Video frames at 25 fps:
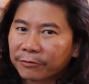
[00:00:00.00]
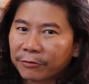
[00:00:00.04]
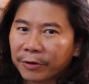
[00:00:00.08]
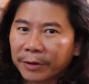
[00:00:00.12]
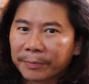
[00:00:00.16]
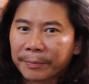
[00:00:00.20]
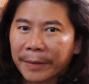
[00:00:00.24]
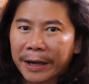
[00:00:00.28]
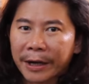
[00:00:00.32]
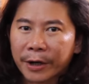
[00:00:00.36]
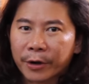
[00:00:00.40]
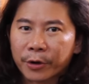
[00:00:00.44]

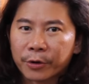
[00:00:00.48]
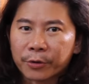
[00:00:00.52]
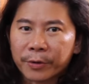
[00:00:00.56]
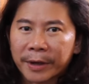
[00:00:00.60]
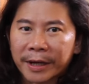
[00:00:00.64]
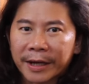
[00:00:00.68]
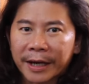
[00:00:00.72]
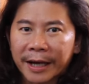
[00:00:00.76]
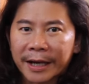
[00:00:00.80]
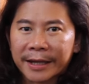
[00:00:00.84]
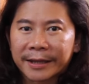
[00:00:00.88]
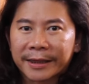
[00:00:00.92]
What my crew
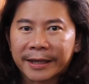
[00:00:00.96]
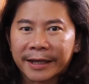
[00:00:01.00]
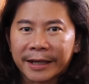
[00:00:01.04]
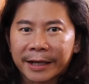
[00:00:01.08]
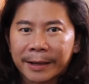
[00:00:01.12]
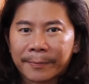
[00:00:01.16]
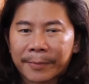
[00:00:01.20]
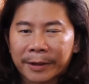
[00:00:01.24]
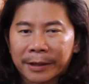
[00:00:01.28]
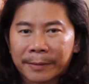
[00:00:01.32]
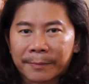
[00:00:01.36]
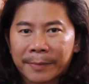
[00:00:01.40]
and I think
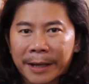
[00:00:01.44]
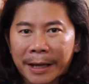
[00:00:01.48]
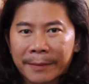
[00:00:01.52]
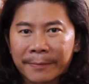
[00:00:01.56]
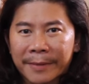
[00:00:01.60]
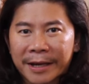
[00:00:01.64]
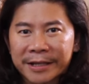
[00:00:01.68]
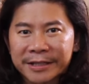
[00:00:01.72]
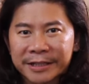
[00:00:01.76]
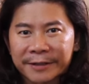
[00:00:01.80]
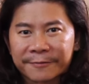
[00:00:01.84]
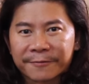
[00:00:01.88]
about a
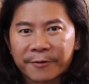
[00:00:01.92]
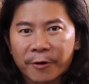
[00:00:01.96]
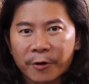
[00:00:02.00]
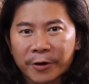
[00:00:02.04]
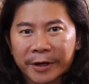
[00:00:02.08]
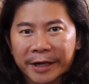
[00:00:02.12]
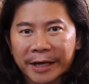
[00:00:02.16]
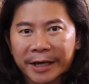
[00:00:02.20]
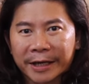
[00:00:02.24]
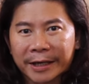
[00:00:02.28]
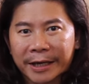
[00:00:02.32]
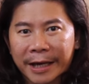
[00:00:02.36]
Blackmagic
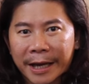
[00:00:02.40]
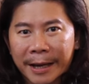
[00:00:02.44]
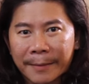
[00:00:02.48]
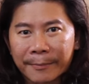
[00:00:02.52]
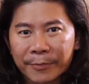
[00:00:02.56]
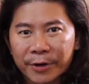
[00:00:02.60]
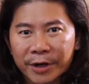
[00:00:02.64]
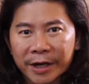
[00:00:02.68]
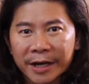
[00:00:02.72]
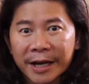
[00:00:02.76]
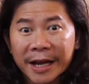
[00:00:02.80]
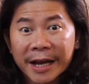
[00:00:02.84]
4K
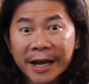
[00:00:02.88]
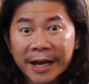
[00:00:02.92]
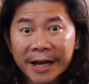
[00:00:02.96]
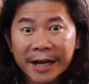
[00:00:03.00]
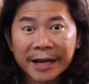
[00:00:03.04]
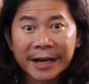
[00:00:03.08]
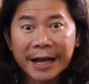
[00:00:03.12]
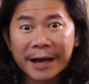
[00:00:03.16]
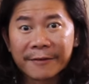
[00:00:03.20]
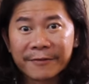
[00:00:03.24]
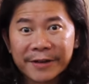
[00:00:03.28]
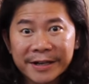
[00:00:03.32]
camera.
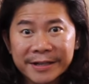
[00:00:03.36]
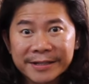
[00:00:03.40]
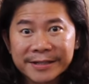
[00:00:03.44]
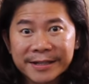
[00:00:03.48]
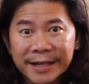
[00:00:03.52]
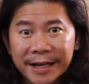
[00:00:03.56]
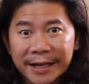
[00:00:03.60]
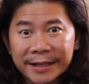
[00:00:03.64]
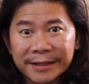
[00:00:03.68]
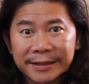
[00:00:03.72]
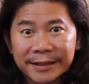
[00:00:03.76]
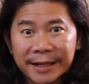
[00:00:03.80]
And having
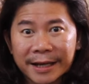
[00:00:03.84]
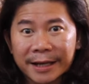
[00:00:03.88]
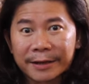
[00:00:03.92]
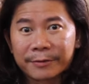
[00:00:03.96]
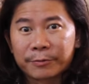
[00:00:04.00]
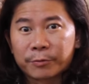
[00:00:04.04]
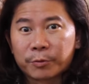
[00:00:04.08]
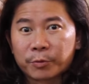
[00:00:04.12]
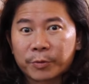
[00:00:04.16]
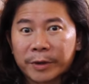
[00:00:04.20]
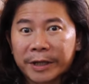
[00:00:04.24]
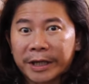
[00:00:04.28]
said
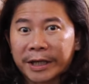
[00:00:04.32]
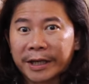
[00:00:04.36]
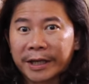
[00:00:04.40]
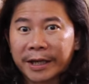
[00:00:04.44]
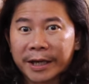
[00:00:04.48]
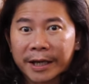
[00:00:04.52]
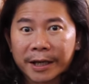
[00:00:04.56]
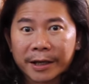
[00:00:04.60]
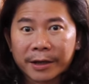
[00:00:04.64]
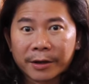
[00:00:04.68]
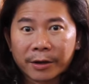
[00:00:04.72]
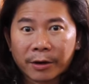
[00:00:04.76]
that, we
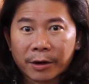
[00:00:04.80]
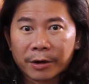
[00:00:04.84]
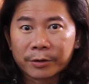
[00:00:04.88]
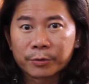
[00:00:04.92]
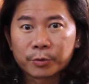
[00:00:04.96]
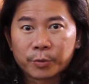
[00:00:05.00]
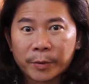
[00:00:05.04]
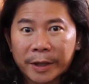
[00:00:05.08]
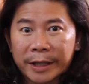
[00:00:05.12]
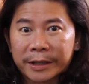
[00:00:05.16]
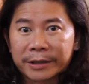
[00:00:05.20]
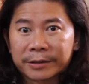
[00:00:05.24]

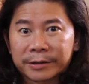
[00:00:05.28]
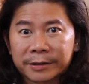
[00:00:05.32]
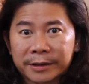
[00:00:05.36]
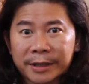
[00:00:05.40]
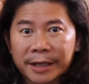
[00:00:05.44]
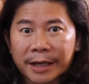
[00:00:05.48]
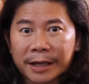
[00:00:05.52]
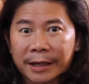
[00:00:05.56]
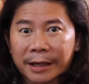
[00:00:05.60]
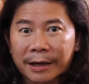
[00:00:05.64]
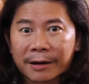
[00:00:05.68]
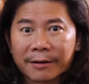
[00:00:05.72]
cannot wait to
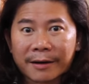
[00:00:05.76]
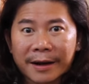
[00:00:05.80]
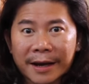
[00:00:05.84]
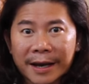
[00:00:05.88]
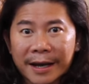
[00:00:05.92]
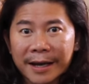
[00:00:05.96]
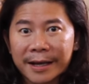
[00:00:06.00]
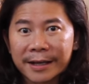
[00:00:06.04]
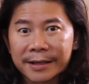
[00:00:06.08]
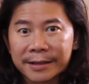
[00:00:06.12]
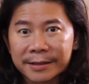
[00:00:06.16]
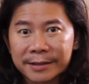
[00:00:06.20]
get our
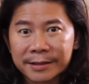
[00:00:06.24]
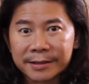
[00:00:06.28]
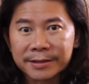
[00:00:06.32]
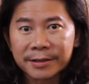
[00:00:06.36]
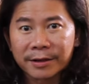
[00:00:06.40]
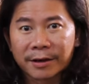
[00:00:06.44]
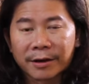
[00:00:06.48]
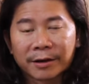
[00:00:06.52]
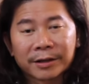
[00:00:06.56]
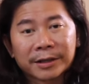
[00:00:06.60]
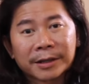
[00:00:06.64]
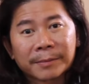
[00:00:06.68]
hands
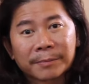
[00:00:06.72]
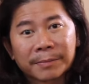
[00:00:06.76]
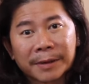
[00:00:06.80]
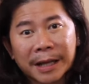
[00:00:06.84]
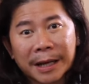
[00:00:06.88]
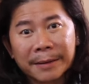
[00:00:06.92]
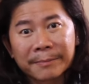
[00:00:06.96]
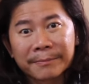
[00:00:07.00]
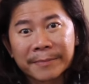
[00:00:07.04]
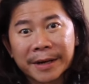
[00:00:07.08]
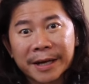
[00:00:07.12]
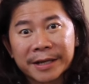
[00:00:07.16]
on the
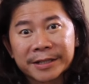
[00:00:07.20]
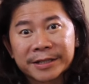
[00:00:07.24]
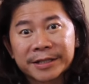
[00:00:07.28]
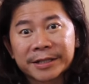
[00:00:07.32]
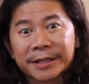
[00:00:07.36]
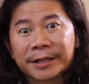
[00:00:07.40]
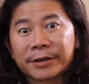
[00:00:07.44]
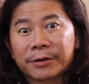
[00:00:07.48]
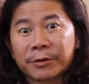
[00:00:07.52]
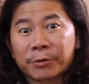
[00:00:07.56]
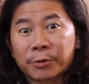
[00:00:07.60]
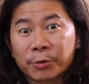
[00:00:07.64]

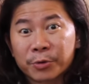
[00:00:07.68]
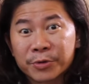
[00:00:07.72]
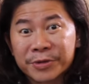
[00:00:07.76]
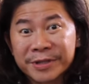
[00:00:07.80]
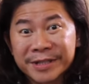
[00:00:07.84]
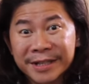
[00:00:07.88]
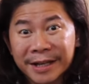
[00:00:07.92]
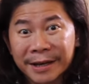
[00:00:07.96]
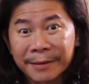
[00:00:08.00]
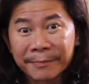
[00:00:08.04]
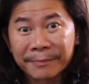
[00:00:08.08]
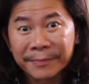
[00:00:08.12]
Blackmagic
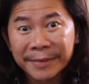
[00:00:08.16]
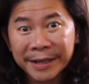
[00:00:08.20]
Ursa